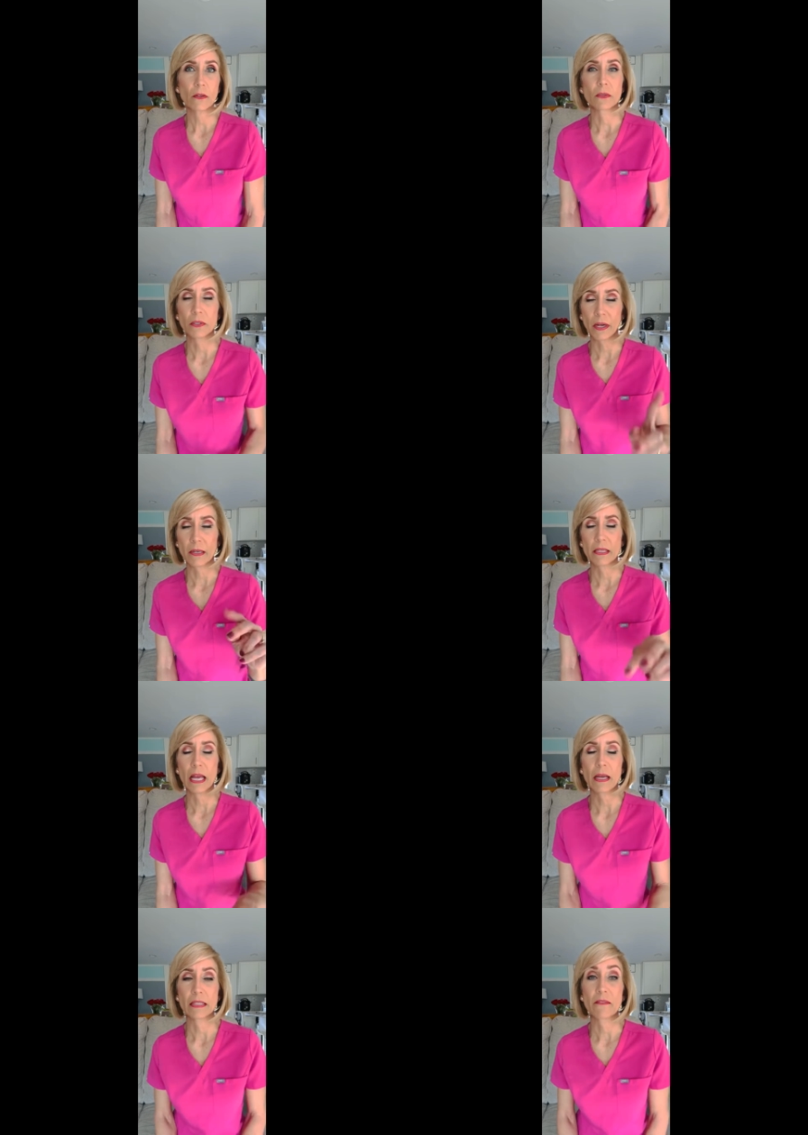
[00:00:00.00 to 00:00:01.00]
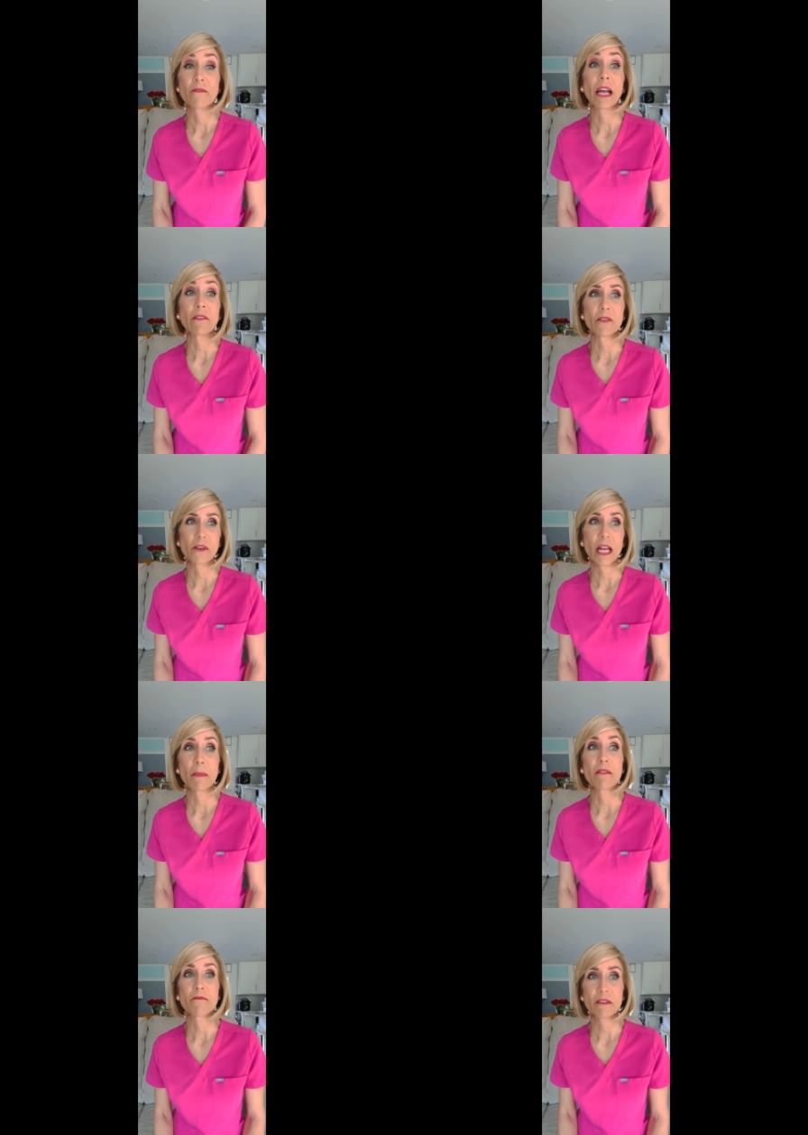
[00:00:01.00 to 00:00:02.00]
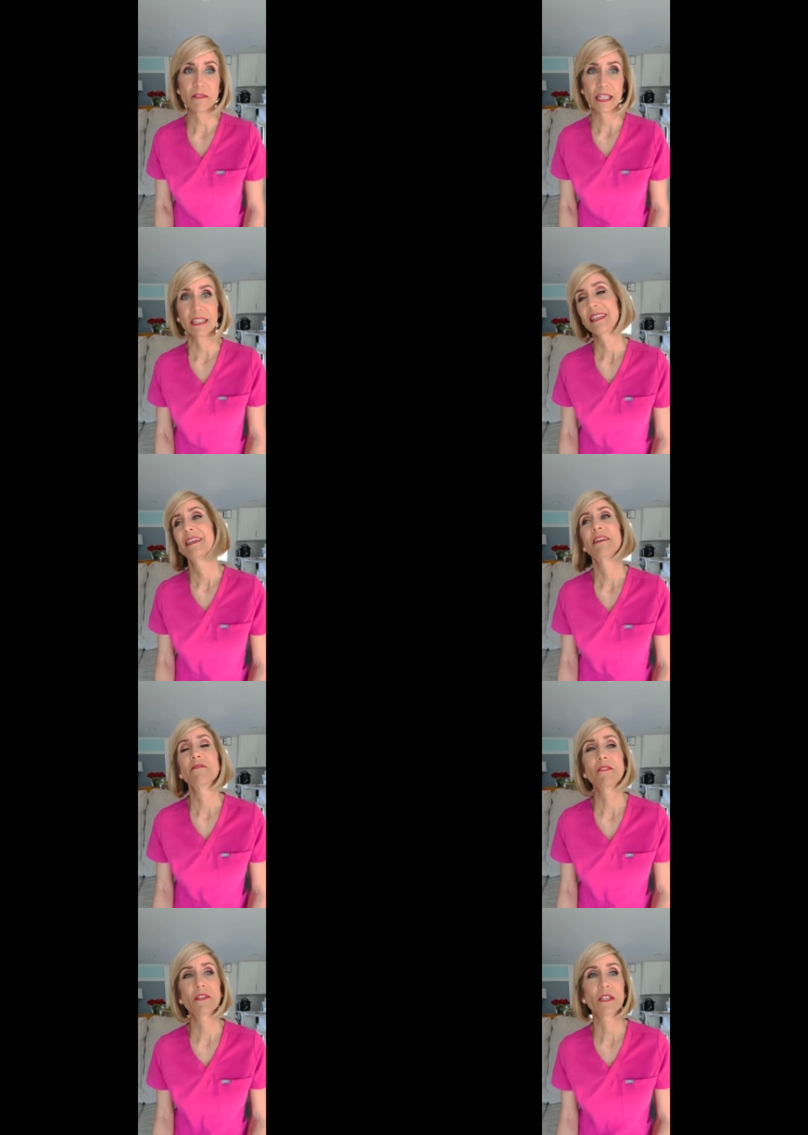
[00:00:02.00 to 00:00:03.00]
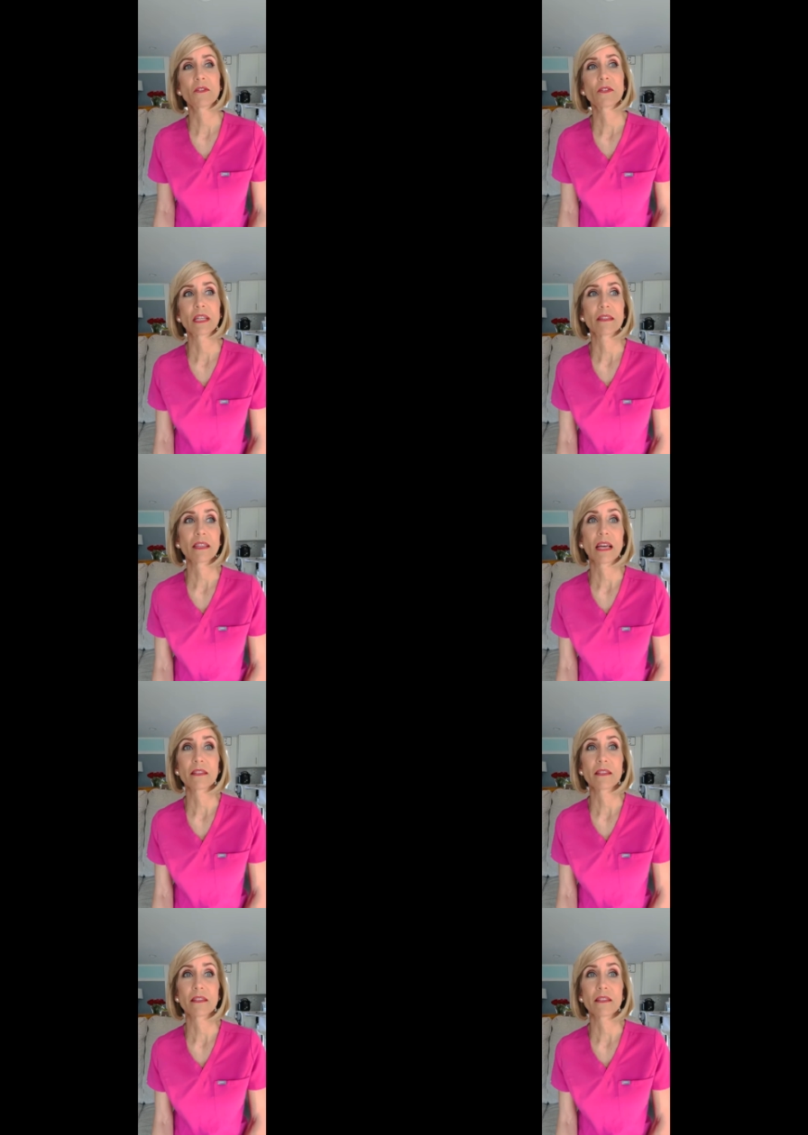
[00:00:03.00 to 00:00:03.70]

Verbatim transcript: Oh, sorry, I, I said 500, I meant 50, 50 nutrients, yeah.